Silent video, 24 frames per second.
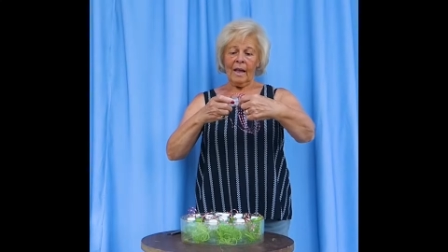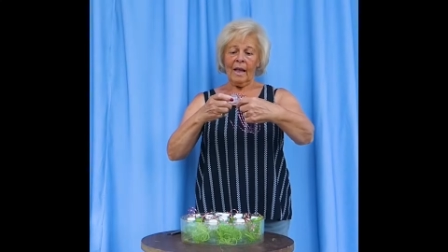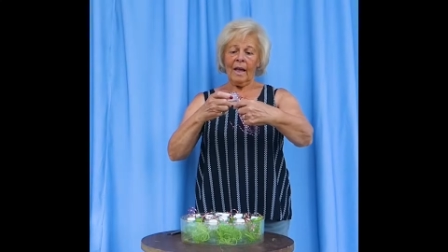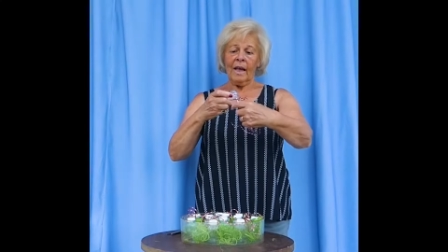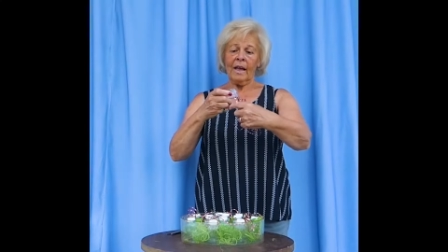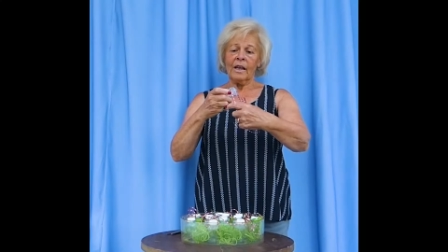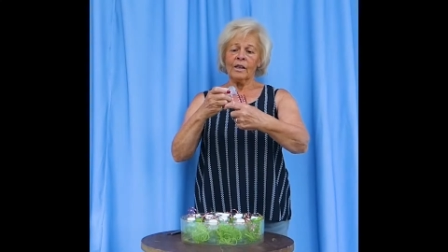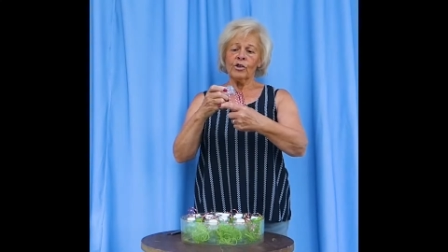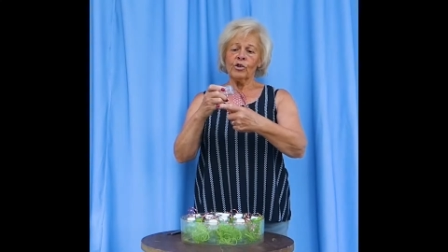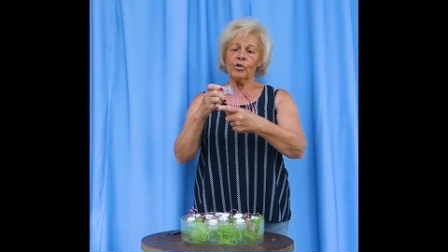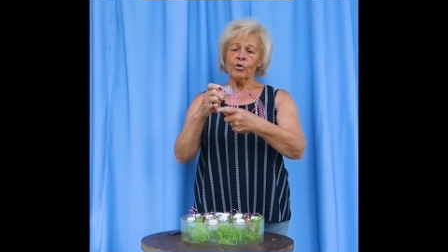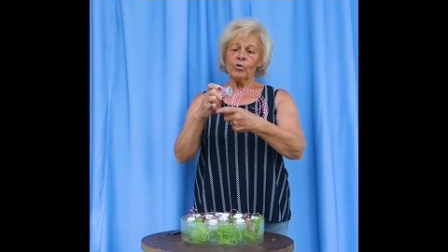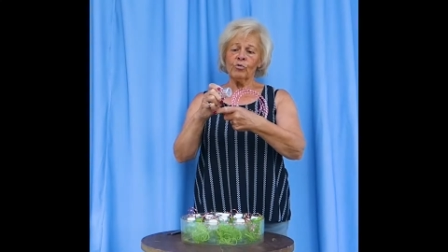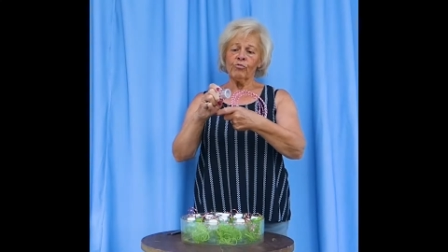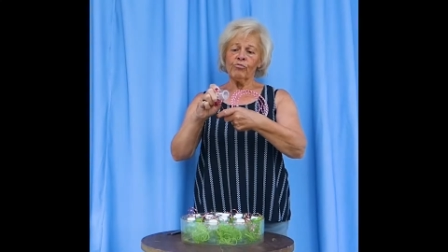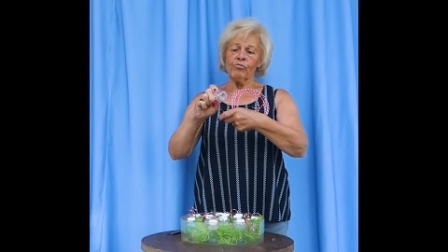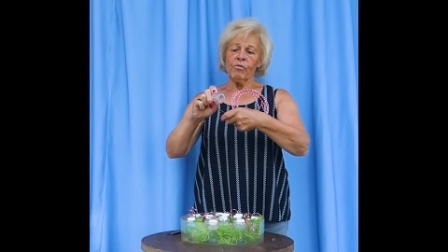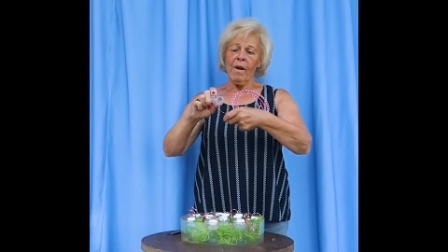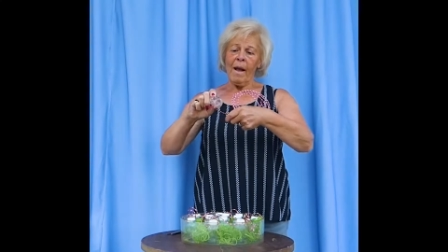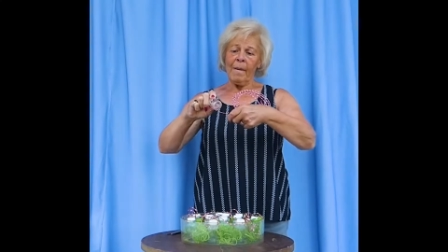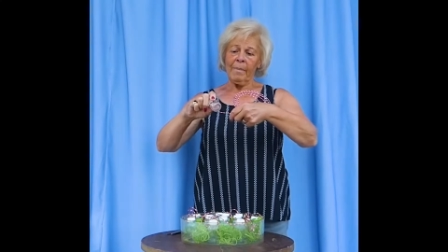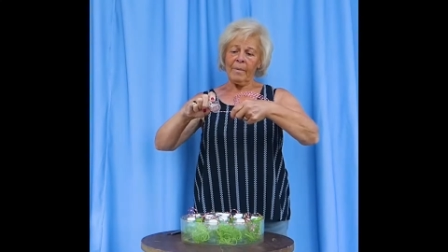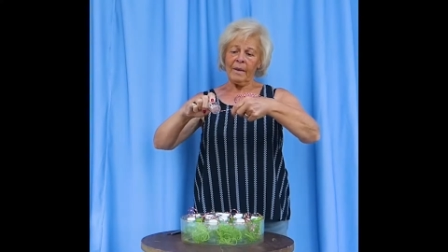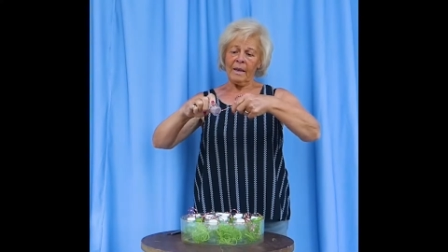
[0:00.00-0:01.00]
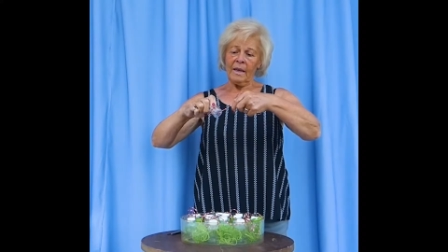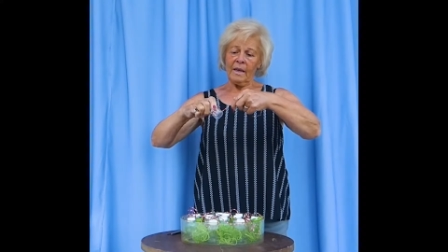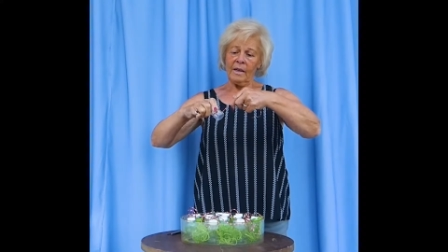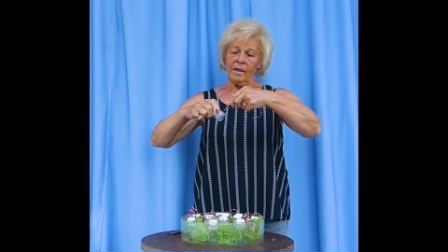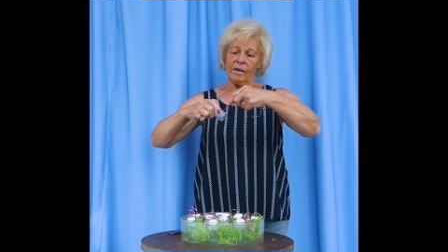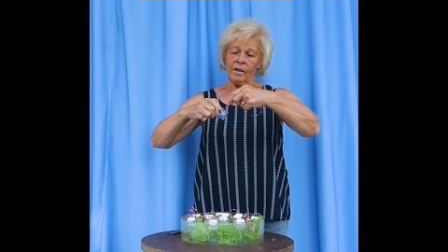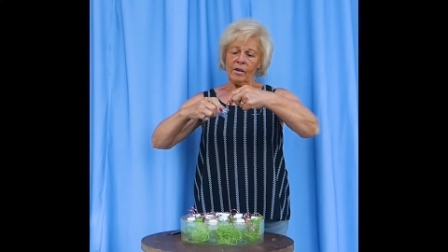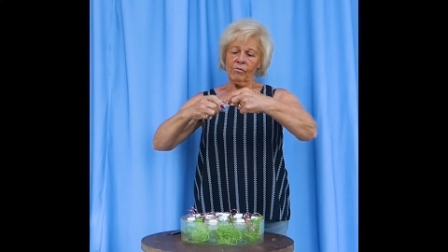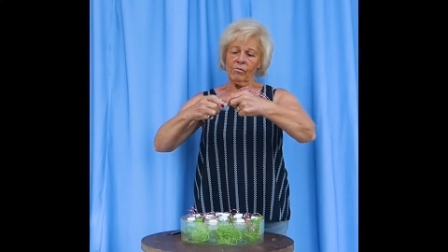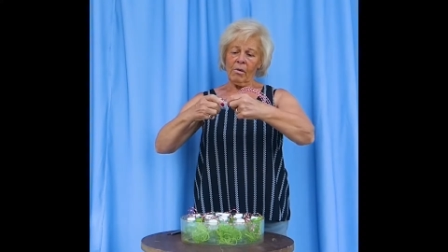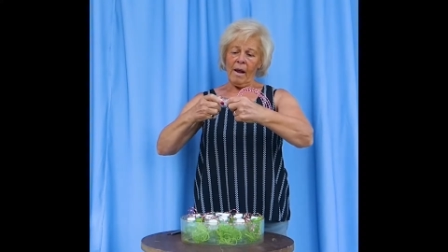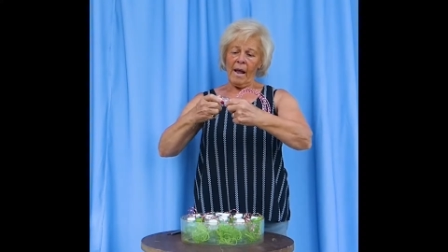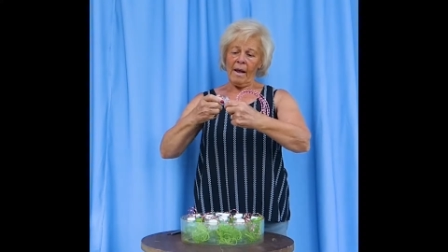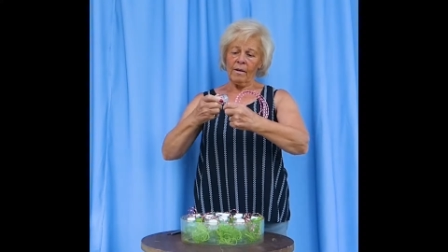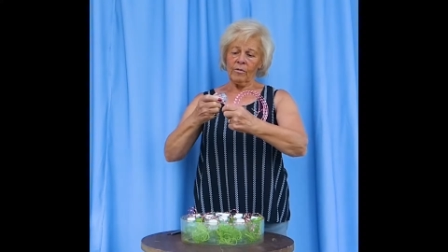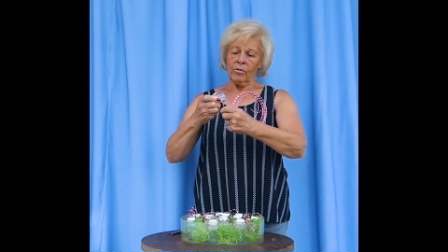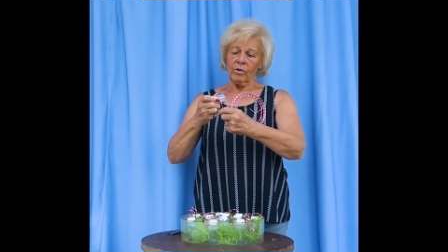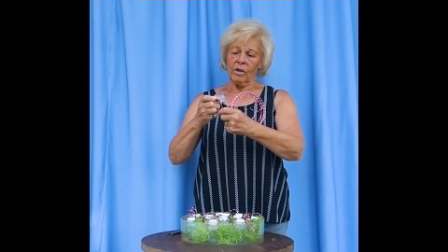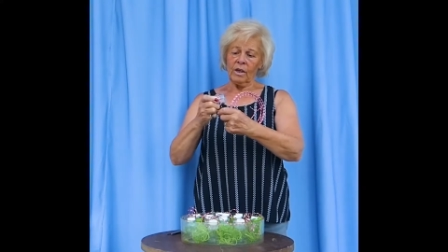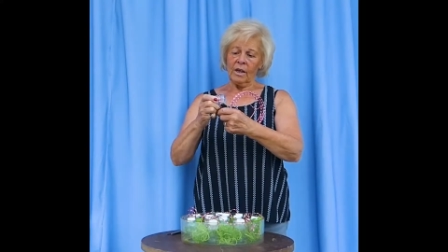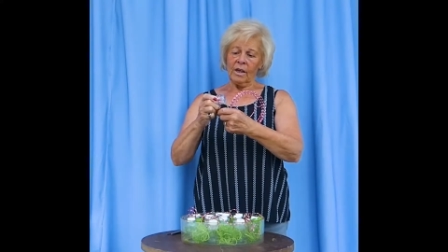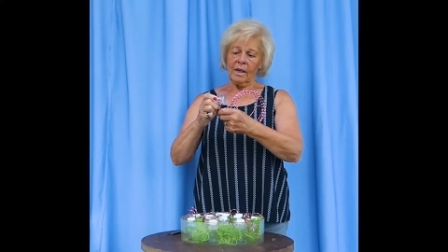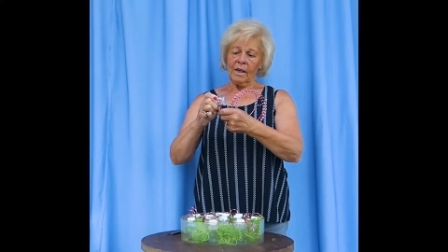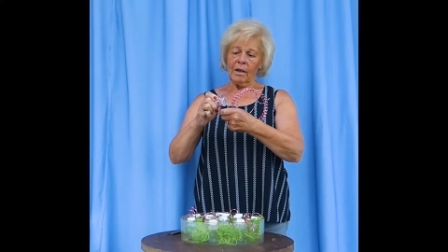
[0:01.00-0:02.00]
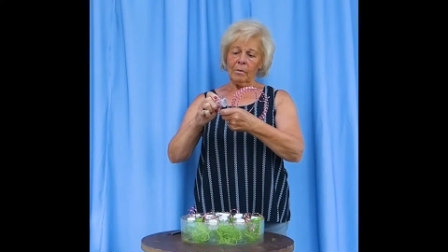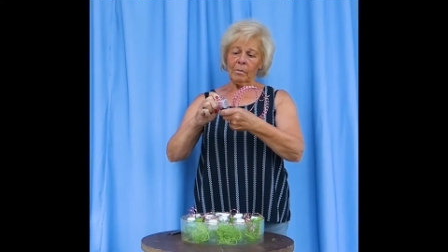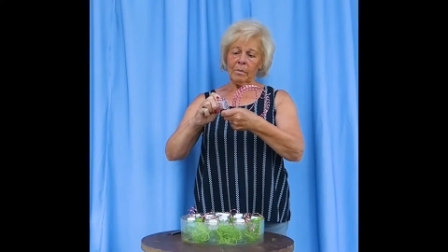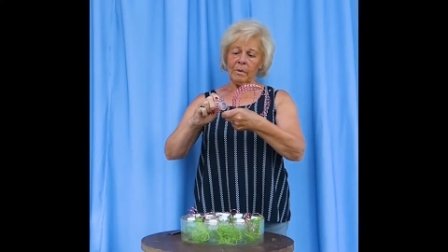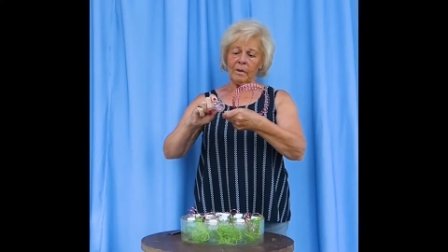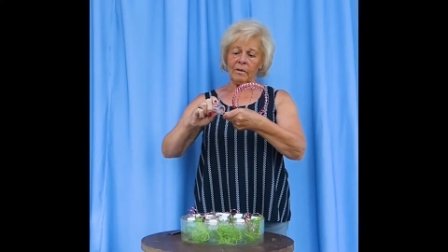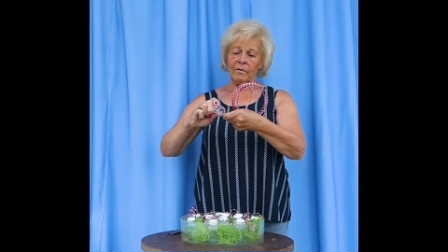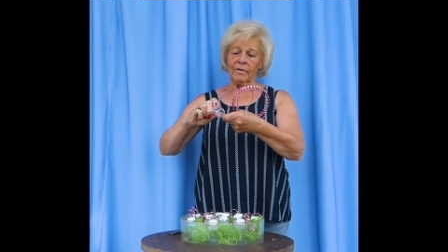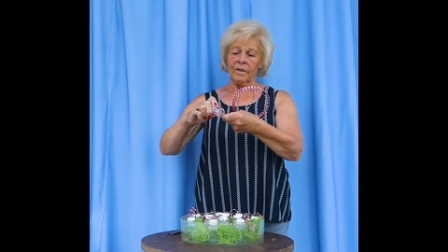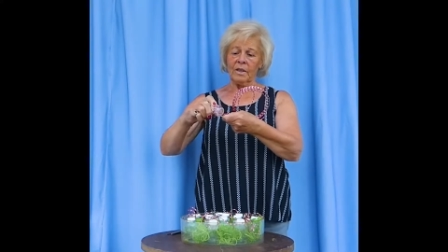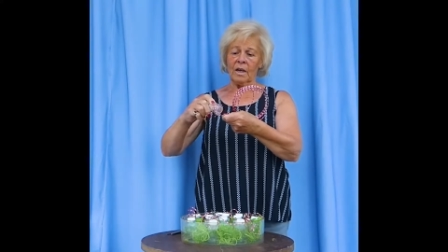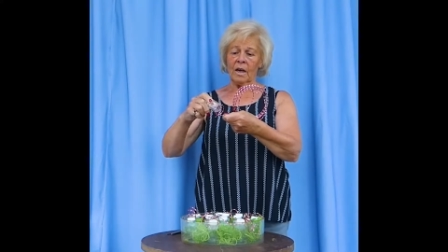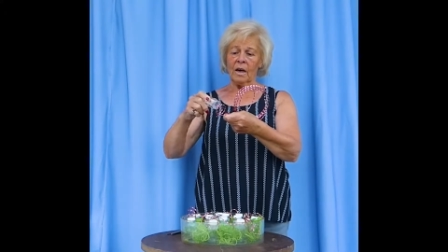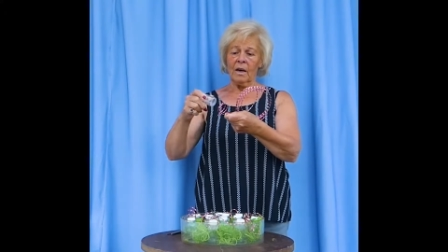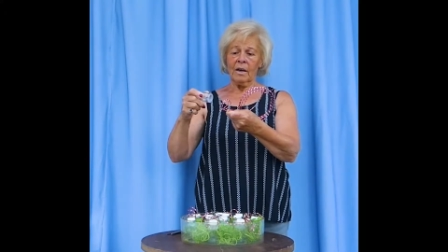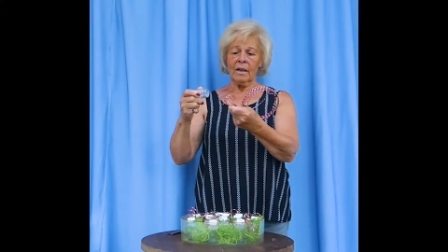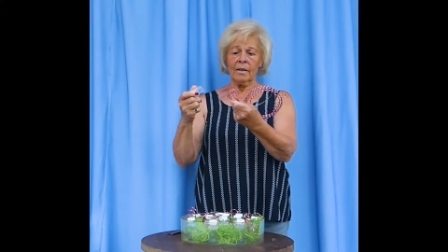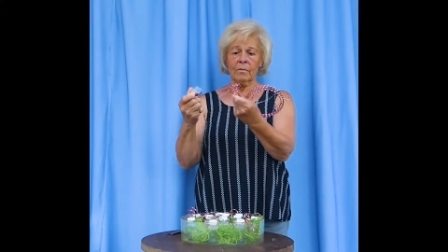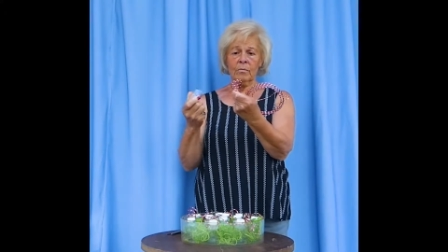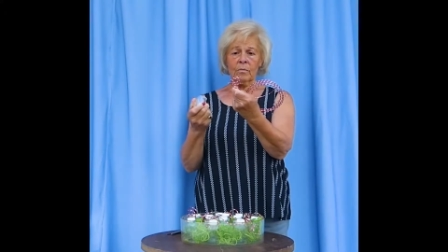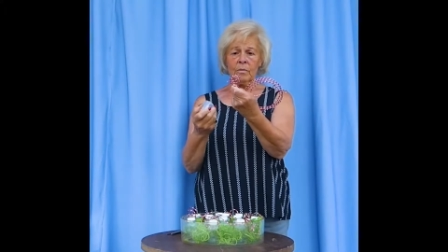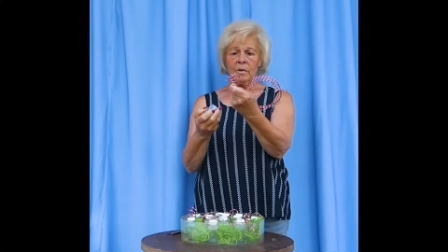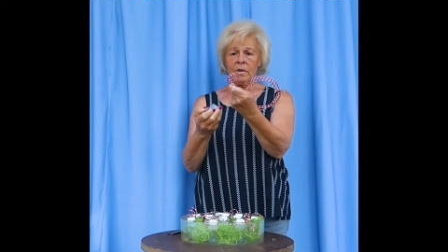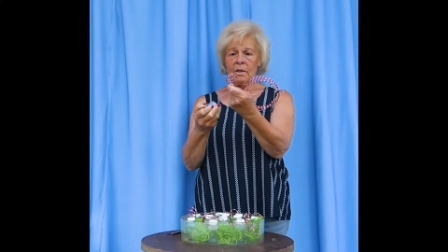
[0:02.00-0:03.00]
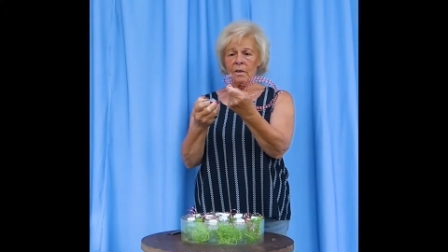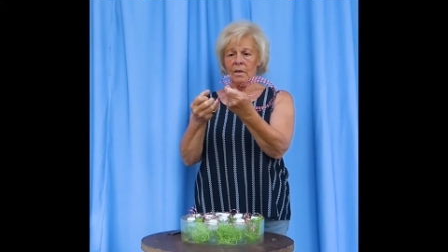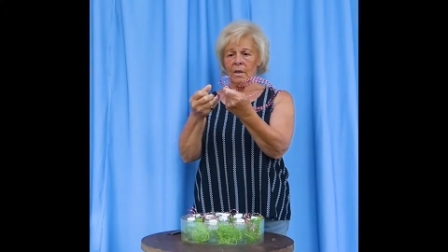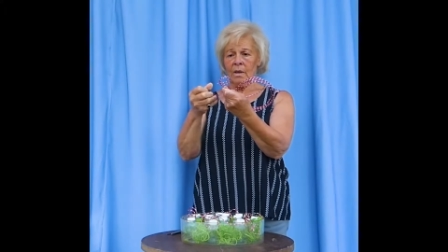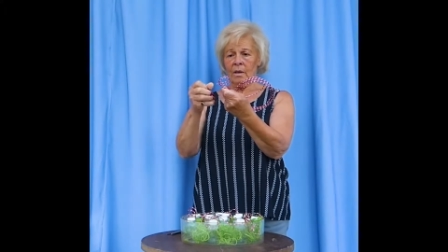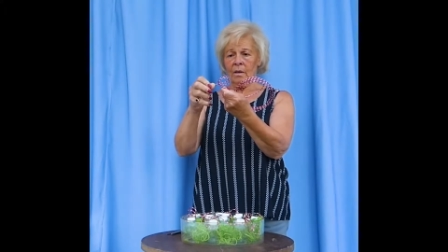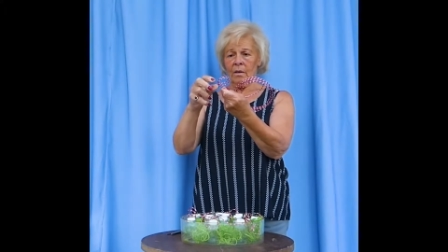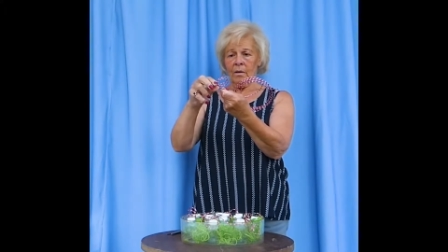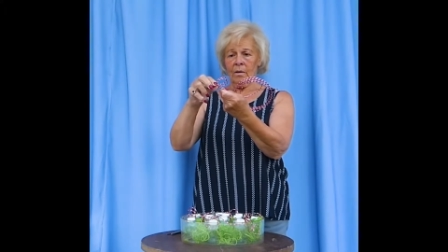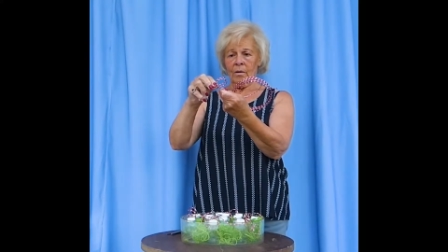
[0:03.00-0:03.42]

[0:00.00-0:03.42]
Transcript: and you wrap it around a couple of times.